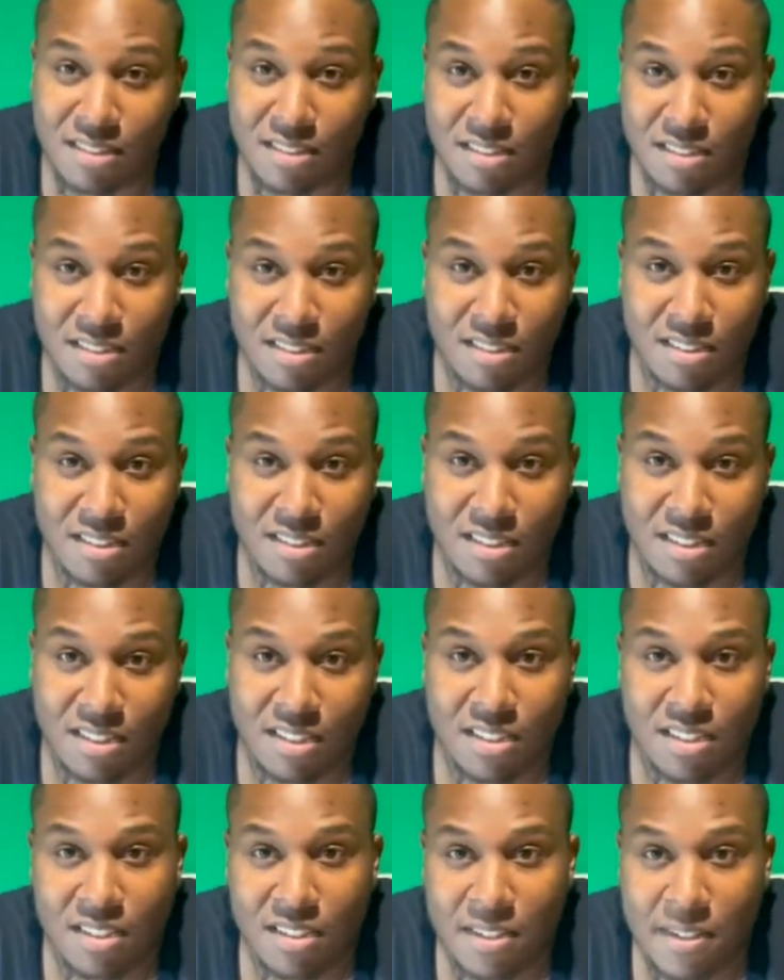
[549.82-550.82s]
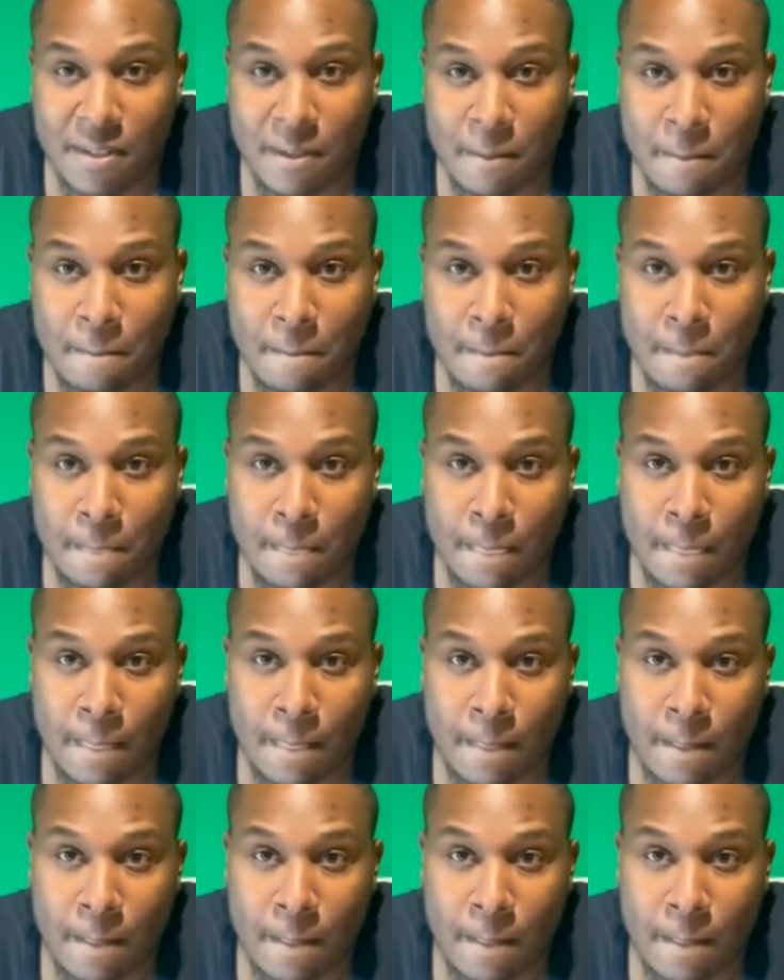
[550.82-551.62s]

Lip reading: (silence)